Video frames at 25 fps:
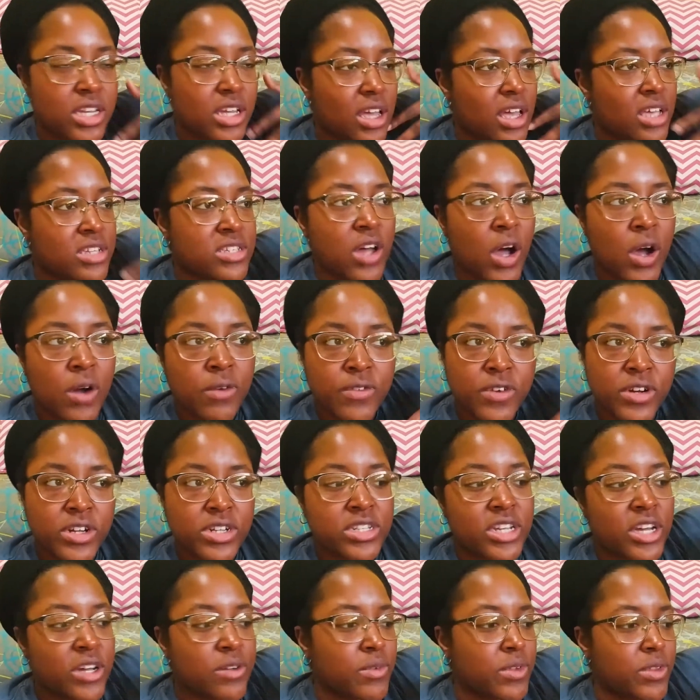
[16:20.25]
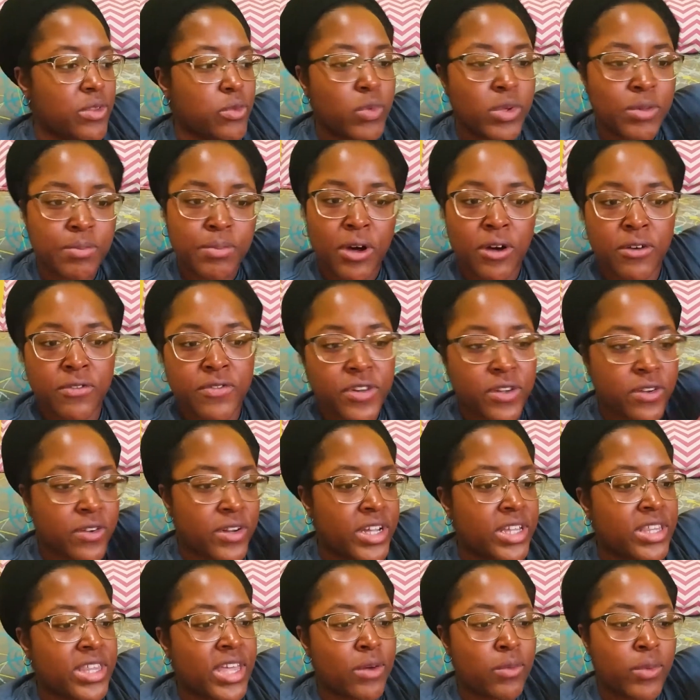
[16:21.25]
It's over and done with. We both
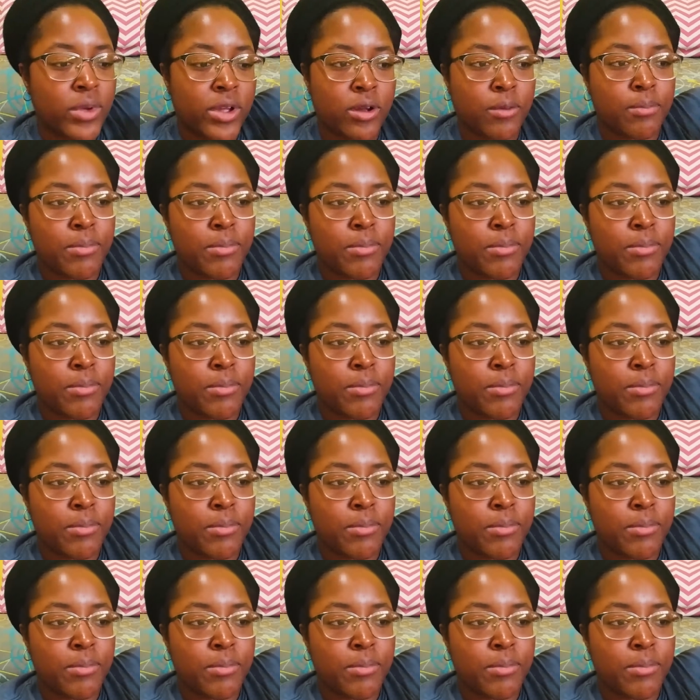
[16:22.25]
agreed that we are